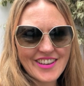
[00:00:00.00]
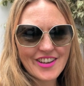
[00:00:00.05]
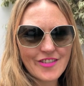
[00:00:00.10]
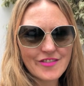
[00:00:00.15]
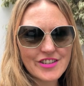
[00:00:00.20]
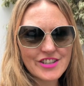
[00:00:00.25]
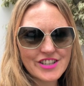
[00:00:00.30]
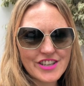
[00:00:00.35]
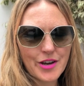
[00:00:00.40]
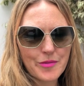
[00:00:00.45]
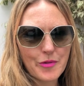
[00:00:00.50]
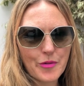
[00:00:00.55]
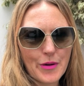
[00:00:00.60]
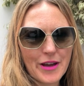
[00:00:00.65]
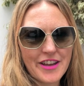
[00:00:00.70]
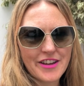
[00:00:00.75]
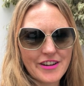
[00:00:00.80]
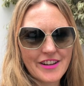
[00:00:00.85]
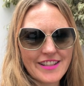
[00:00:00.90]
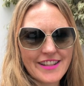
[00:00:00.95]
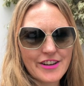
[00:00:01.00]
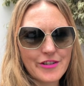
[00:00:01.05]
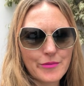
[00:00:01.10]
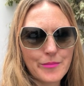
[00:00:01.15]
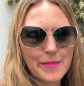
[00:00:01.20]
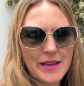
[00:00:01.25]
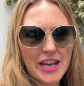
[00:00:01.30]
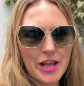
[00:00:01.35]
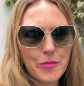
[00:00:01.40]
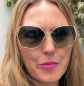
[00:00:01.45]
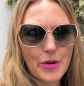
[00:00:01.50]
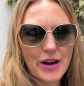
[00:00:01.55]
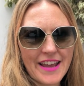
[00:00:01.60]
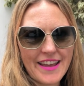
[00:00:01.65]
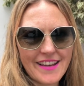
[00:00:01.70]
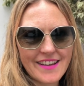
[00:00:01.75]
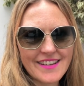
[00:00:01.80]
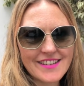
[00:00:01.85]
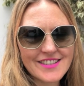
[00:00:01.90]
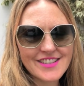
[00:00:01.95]
I've just come away on a little mini
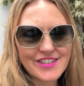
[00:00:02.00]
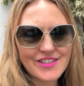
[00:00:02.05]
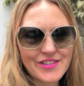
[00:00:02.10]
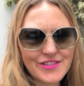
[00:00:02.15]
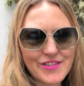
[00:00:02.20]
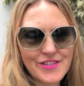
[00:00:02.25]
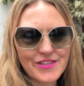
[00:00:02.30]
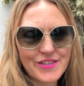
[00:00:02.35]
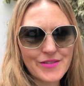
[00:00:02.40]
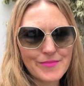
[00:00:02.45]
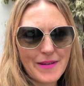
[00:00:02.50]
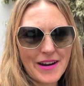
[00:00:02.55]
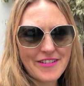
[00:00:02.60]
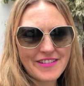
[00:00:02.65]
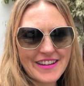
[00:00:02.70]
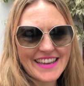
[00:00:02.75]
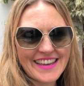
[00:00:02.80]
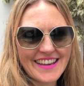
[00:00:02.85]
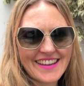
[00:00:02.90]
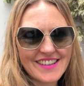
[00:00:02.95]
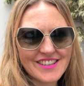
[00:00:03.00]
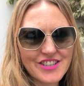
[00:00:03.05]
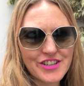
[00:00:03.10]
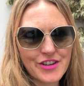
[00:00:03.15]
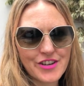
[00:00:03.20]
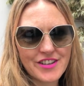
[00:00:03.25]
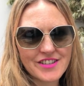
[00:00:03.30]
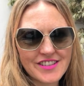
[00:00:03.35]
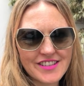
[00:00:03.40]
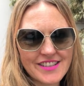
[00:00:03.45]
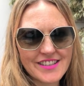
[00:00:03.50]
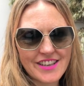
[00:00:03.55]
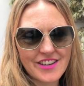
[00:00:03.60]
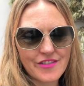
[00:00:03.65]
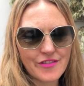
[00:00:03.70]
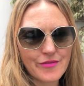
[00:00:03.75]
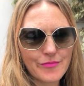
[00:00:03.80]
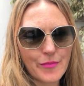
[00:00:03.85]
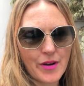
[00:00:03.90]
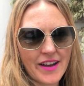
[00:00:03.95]
break to Marrakech, courtesy
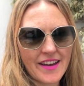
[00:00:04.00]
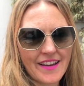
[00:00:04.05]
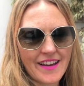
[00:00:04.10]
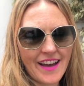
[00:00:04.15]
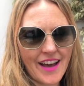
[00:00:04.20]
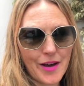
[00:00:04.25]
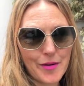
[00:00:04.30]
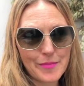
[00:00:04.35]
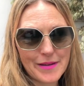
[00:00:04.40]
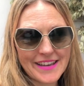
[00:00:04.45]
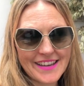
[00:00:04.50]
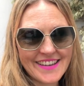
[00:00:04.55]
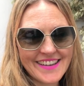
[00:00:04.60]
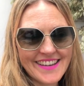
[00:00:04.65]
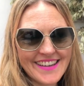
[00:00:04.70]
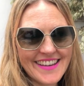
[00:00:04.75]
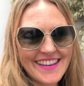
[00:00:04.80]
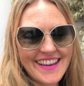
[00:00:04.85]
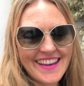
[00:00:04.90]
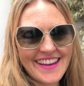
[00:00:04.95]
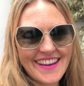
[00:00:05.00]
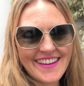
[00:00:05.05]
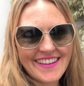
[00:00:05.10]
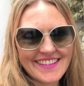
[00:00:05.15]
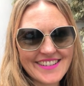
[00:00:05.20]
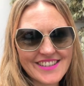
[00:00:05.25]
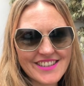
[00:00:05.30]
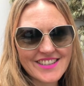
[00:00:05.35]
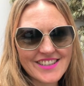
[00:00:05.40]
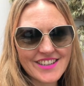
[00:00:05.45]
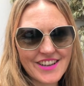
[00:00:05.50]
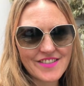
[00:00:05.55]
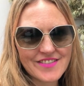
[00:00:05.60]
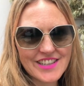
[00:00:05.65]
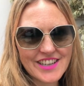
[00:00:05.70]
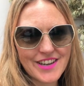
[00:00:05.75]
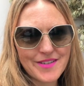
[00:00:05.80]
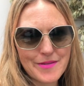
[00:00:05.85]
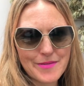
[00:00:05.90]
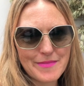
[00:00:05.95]
of my hubby, just
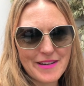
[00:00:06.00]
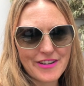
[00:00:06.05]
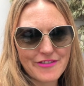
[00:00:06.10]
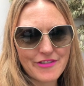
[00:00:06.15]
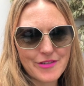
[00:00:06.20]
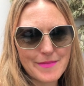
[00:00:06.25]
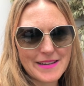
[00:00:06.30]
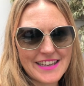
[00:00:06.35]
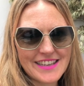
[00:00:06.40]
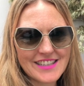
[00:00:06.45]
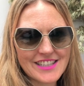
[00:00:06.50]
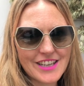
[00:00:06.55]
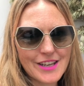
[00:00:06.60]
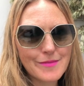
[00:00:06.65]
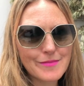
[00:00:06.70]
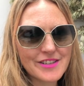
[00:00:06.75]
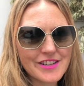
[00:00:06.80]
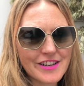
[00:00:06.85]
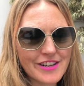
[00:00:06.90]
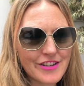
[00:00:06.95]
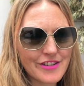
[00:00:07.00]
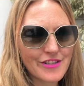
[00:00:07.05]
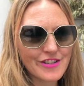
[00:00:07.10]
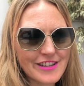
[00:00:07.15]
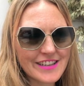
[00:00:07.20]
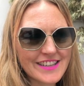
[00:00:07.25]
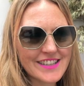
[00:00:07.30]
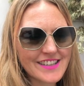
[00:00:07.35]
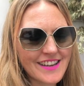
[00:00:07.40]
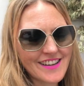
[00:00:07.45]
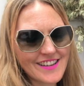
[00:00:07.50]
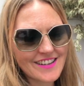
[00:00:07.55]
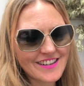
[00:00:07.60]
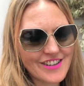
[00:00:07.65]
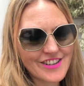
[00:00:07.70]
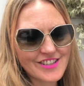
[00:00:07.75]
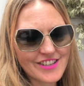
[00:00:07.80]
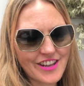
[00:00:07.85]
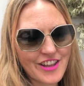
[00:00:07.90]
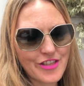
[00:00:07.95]
after coming back from Egypt, and I got all excited
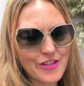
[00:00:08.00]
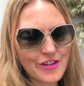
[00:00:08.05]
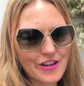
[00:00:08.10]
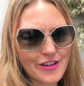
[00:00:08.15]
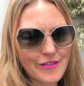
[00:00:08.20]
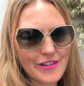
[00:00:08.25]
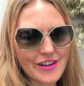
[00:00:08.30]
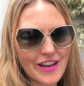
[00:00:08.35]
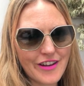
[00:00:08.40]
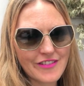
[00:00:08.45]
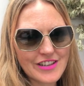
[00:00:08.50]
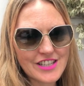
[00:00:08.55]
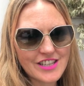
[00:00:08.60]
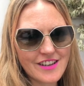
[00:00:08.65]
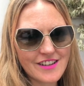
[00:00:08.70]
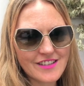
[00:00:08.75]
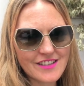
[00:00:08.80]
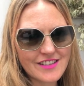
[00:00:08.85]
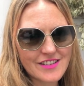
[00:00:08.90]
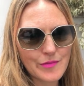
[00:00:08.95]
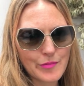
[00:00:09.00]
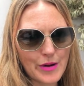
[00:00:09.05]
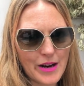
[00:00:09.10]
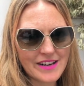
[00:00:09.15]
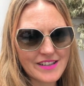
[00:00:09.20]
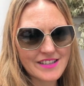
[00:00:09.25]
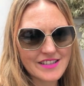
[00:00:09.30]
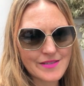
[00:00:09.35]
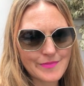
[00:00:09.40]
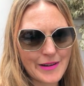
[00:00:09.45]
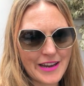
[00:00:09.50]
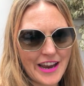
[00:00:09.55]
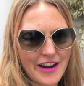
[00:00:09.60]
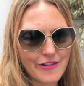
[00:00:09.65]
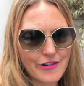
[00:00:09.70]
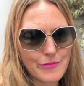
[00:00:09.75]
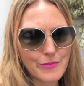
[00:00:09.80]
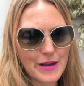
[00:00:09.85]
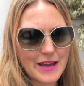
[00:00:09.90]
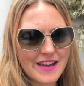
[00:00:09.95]
because I thought I would have a chance to practice my
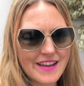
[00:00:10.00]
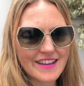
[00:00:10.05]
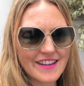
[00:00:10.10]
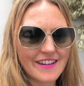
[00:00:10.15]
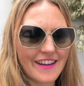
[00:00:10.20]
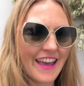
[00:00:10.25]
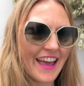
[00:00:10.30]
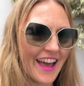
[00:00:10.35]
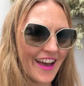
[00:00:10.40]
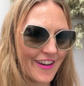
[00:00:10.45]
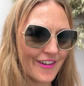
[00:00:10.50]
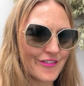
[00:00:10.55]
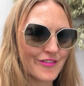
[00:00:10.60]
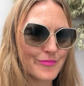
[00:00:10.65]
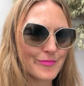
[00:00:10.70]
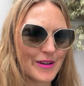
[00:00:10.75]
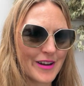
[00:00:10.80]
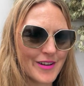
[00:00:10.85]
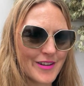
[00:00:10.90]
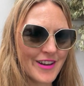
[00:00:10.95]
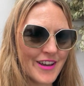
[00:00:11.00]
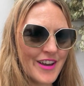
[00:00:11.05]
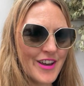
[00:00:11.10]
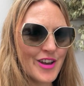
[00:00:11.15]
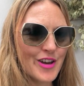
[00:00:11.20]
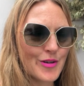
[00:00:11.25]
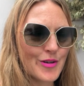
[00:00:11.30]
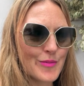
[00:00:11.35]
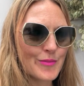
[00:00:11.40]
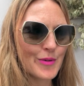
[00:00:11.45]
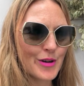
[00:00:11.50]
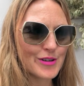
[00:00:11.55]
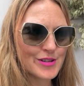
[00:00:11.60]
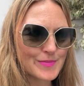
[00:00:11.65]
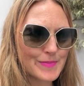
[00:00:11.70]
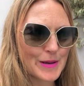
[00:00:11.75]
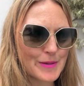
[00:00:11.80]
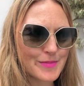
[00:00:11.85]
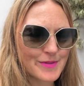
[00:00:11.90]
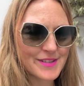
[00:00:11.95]
Arabic, and I have, but
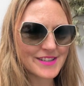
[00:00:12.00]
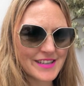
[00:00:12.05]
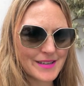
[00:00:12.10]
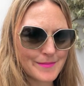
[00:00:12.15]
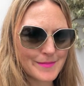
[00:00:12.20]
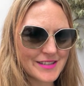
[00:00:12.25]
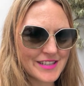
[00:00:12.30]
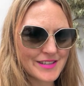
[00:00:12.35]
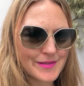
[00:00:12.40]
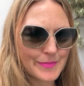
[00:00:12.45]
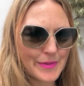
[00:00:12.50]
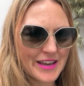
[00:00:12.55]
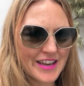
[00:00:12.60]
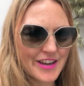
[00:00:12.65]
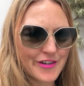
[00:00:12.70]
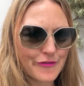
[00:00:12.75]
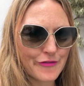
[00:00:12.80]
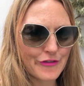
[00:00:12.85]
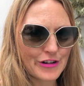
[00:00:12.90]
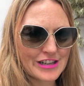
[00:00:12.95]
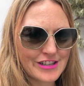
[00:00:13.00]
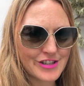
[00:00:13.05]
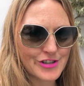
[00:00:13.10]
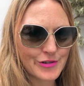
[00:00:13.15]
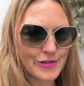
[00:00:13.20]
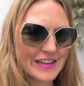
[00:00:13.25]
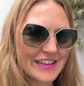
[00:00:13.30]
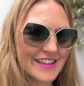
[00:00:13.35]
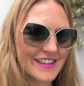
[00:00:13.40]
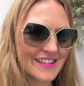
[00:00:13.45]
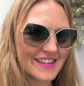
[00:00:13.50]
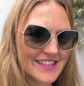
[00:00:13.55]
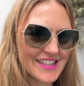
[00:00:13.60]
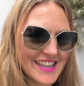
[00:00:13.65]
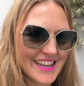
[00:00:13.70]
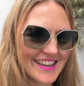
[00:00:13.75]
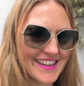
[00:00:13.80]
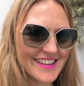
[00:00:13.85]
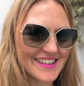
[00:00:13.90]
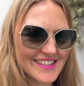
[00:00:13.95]
most people seem to speak French or
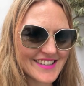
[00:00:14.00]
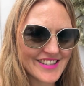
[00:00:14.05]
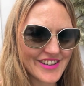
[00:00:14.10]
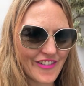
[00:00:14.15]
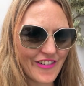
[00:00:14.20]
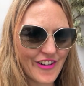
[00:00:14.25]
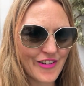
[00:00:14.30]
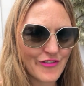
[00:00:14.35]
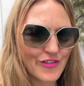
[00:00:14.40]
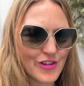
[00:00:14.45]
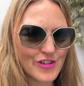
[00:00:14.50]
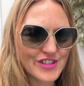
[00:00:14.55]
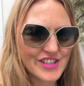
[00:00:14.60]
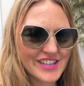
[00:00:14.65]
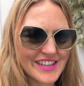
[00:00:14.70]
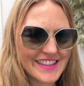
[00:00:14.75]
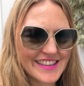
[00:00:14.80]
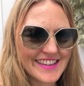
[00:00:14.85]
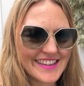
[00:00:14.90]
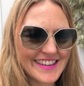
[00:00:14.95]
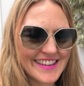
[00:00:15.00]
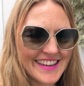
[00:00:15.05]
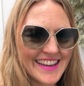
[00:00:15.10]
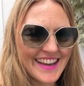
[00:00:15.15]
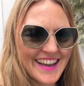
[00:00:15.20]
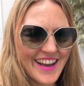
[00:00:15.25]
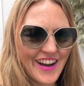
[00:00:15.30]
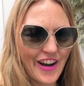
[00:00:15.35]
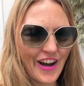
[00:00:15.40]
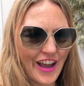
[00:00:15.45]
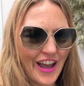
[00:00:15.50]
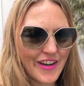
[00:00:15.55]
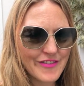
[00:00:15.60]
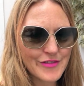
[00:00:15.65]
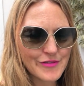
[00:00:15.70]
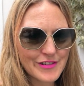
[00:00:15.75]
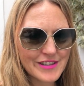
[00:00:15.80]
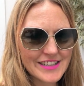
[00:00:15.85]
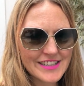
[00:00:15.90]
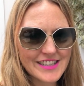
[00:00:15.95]
English here, so unfortunately I
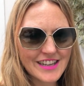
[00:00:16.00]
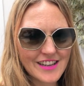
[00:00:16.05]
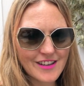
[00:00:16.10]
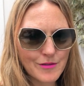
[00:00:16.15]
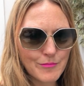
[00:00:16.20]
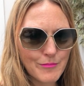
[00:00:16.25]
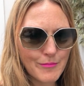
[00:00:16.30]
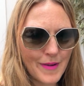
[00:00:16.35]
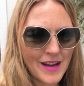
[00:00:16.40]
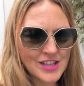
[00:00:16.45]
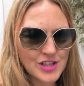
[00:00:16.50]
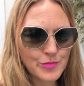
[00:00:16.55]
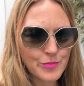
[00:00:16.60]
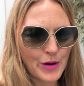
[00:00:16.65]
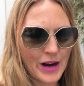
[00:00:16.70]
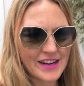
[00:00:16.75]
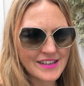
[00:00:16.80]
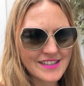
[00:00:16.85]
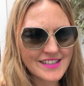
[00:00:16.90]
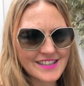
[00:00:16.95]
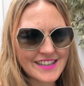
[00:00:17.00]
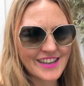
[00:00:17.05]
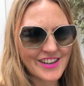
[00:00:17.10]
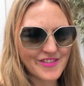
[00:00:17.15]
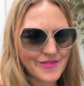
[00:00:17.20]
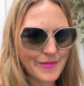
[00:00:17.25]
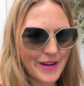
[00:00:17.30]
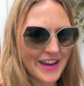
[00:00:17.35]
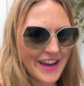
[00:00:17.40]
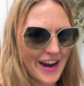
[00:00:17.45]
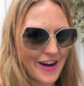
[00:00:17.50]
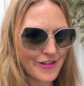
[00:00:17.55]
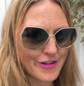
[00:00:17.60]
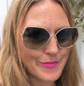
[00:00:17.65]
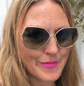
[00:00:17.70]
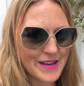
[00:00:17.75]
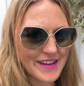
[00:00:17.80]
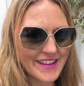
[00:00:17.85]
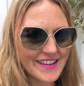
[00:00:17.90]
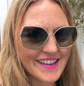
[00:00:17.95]
haven't really done much practicing of my
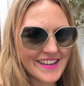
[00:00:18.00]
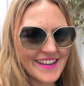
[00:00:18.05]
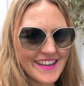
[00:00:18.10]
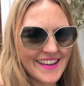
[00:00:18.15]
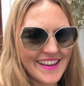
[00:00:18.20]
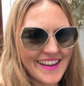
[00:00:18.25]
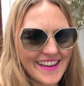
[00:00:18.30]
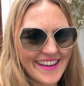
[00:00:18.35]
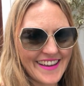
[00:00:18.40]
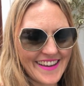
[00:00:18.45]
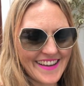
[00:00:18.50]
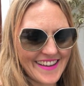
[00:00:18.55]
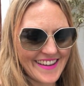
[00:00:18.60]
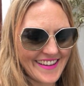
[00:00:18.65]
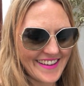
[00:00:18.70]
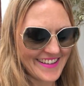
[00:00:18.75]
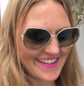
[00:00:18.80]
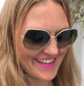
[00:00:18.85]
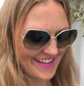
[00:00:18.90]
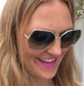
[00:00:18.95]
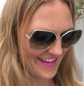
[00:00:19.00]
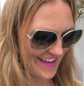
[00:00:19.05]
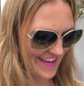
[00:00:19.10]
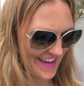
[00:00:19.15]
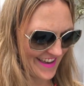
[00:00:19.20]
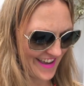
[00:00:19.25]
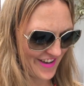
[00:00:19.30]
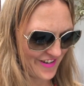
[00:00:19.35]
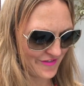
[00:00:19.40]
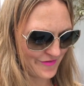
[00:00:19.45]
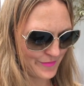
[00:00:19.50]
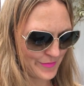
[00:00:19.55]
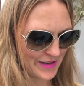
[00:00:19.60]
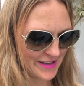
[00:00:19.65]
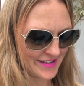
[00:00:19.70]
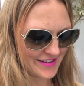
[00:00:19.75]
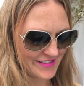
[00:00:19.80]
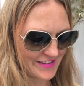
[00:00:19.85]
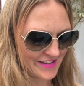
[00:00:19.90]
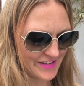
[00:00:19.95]
Arabic. I have
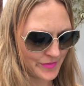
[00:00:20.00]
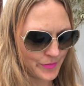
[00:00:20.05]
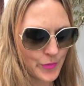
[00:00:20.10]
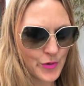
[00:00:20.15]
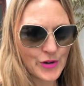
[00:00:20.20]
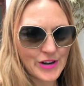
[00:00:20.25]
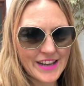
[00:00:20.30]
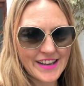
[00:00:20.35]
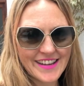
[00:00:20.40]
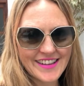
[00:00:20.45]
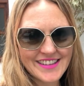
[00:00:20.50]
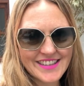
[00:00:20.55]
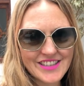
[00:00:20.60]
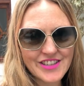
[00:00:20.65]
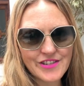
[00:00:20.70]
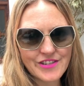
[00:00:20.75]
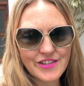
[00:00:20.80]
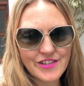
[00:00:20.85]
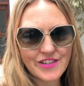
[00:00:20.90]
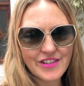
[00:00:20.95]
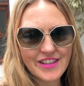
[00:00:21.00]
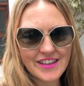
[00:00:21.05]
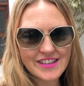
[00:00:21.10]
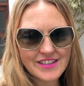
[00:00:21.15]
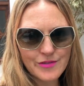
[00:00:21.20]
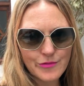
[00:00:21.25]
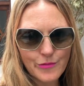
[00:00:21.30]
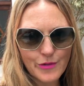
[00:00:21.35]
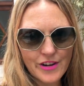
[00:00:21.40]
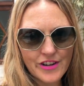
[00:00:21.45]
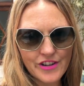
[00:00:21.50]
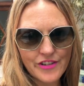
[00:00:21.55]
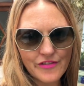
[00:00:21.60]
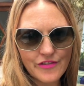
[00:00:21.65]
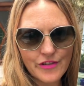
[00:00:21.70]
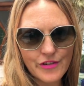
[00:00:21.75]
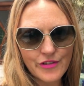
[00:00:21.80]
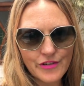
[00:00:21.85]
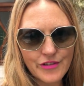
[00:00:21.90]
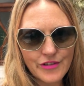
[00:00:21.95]
been this morning to this
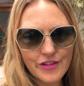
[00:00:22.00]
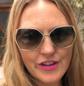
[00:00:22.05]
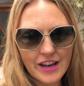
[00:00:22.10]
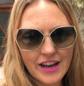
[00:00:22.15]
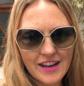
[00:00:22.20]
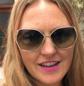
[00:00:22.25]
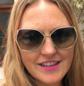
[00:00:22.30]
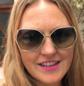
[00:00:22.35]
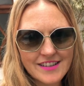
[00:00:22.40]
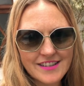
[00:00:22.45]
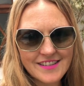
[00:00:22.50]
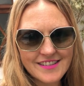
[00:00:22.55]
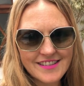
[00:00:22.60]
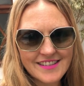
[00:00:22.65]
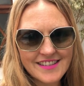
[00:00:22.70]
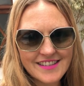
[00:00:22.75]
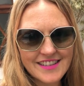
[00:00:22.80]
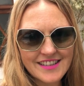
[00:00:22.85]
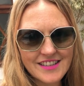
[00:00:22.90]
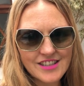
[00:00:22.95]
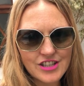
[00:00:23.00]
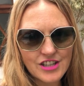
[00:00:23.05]
wonderful garden, the